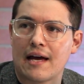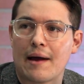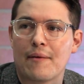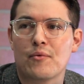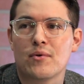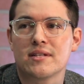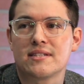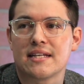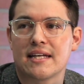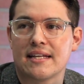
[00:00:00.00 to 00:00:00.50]
I
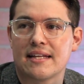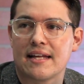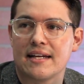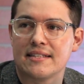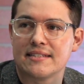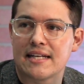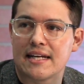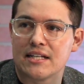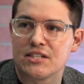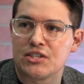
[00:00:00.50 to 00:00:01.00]
wouldn't say that
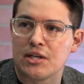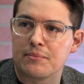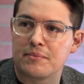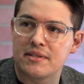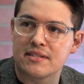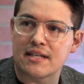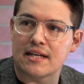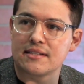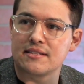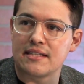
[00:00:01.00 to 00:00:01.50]
he's out of shape.
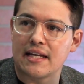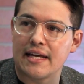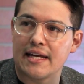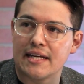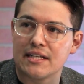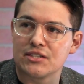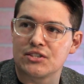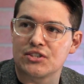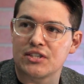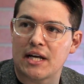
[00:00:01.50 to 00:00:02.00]
These guys stay
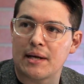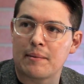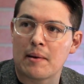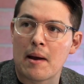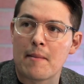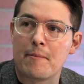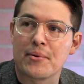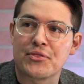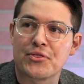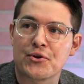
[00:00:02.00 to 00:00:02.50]
in shape,
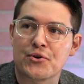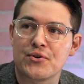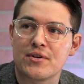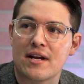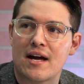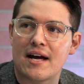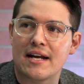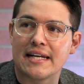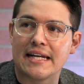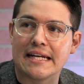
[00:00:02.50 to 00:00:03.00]
but they're
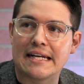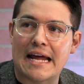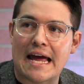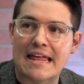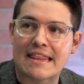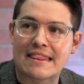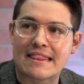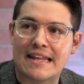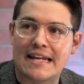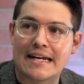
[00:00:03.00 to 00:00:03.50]
not in
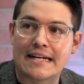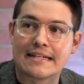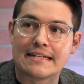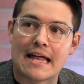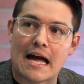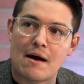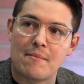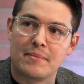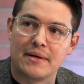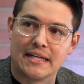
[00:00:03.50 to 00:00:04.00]
athletic
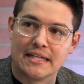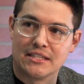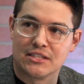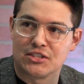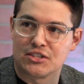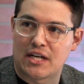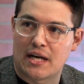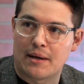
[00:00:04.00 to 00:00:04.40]
dominant shape.